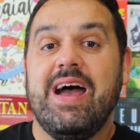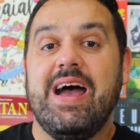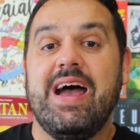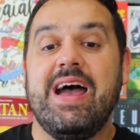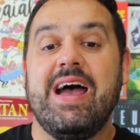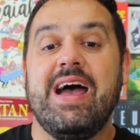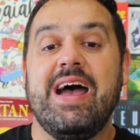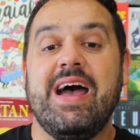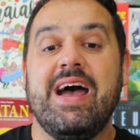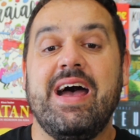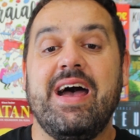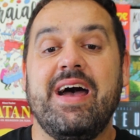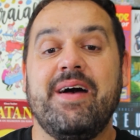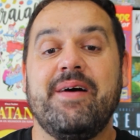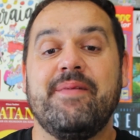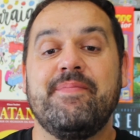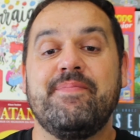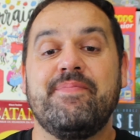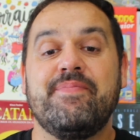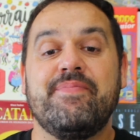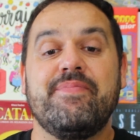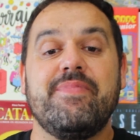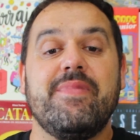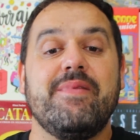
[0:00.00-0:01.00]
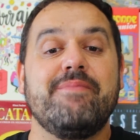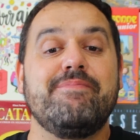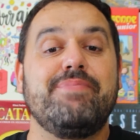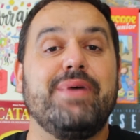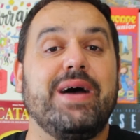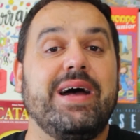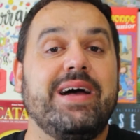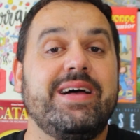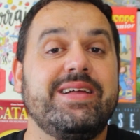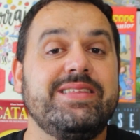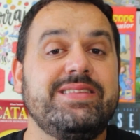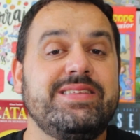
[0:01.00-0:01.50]

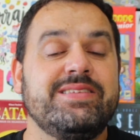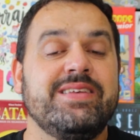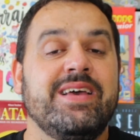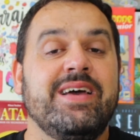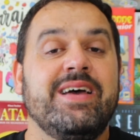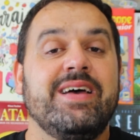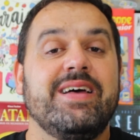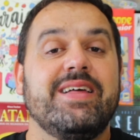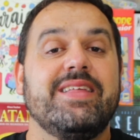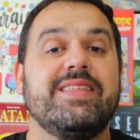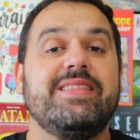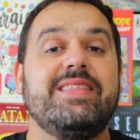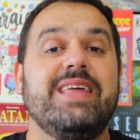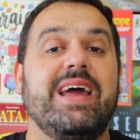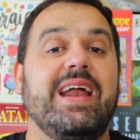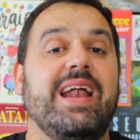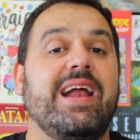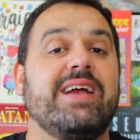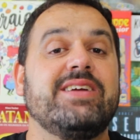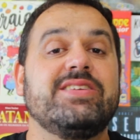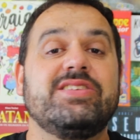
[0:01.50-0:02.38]
but there